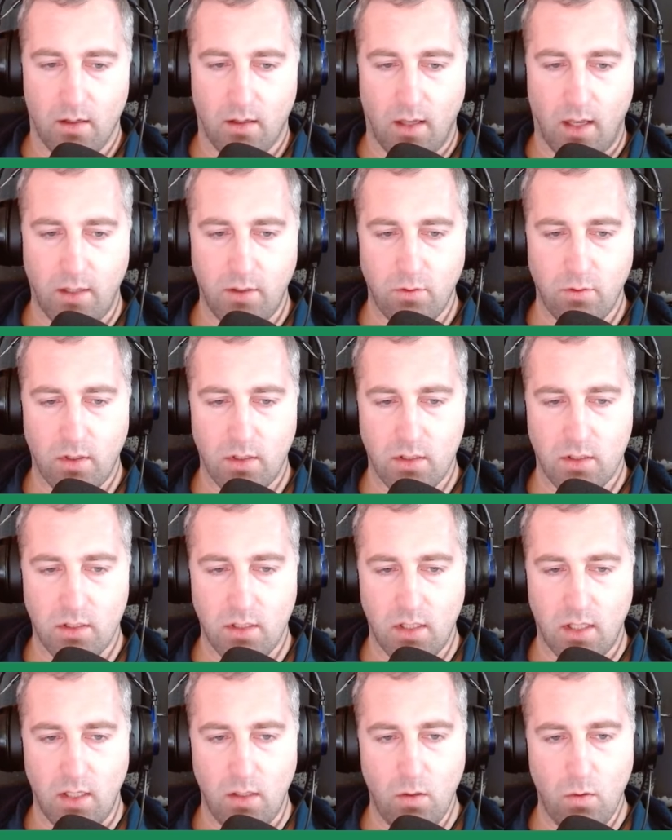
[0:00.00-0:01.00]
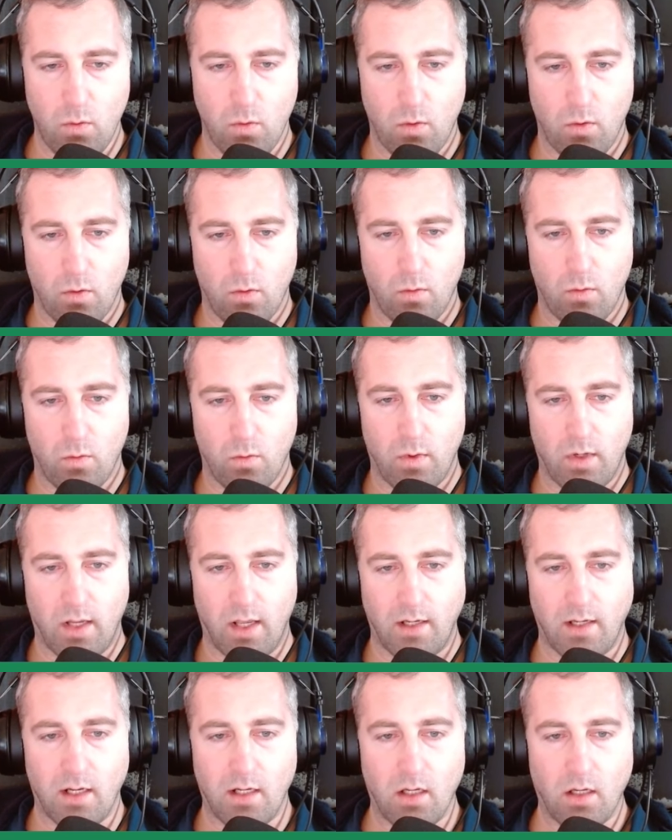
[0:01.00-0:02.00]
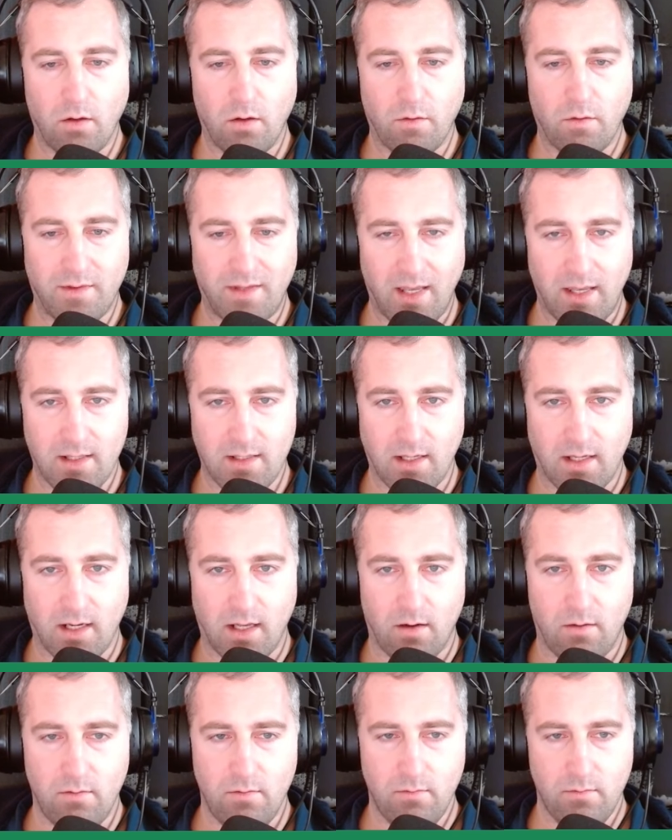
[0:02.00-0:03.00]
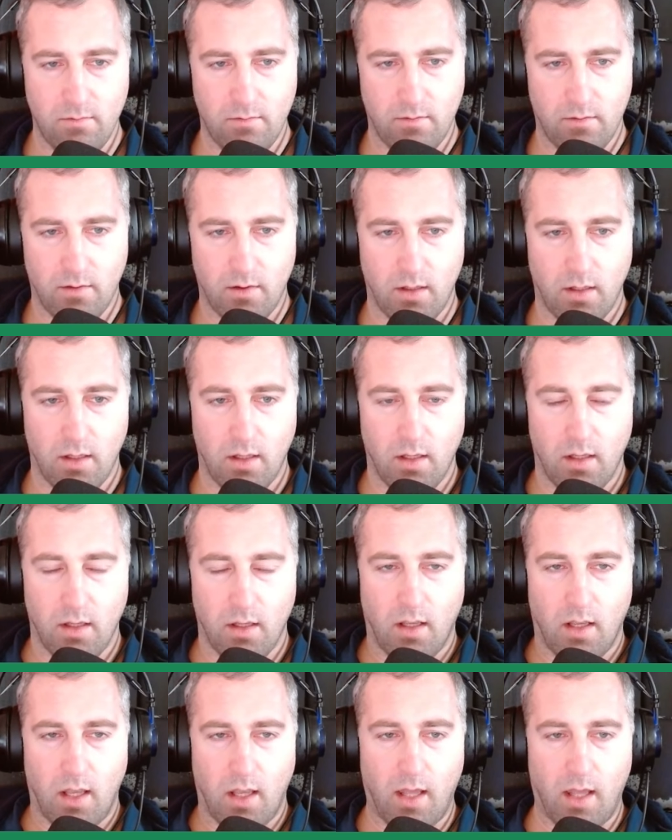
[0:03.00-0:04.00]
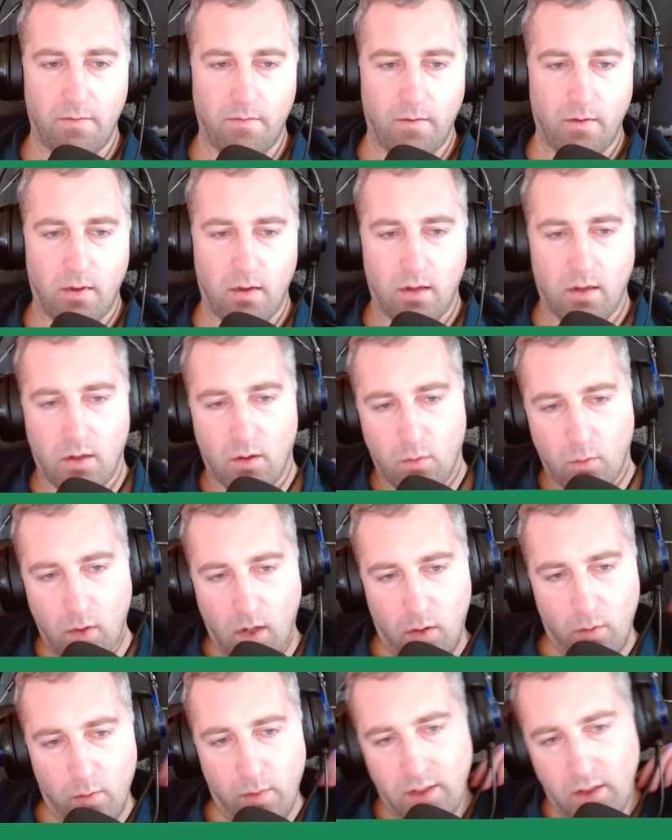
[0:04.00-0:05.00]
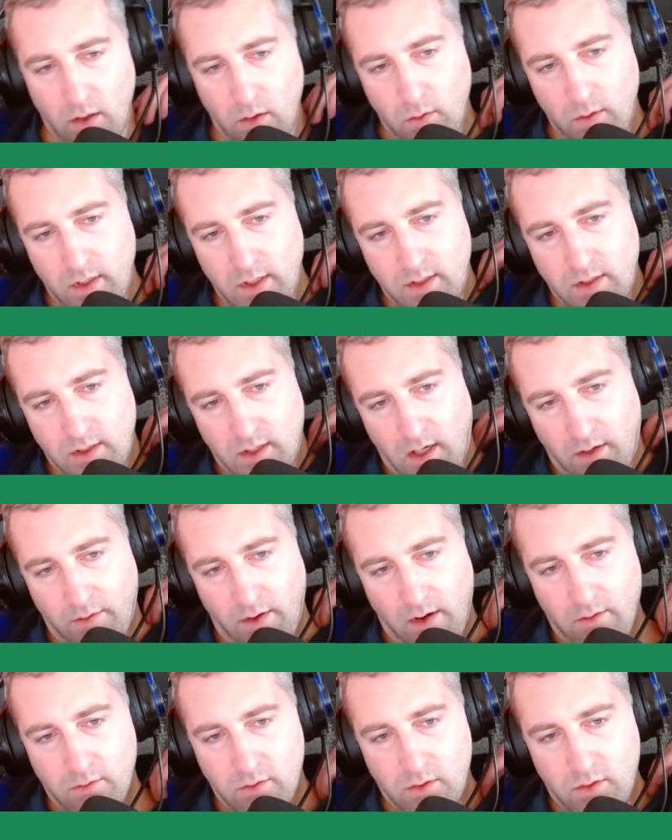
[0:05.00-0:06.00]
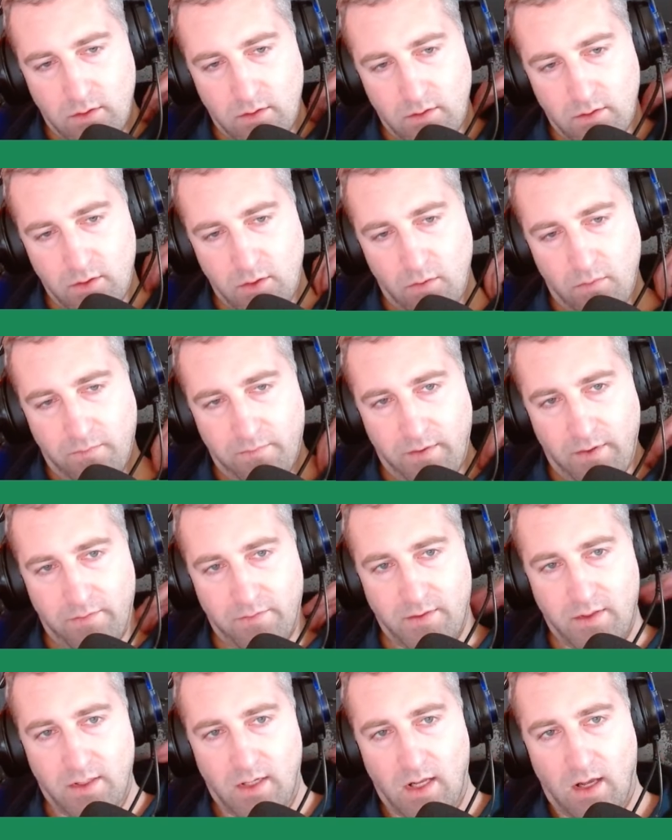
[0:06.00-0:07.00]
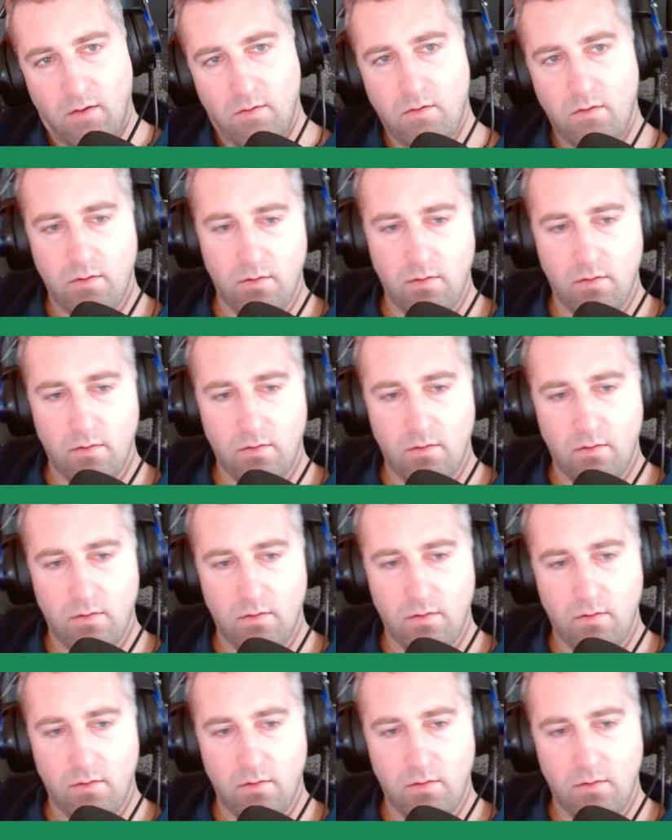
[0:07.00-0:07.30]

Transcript: As you can see, we get a lot of data now. And well, we know it's around 250 now.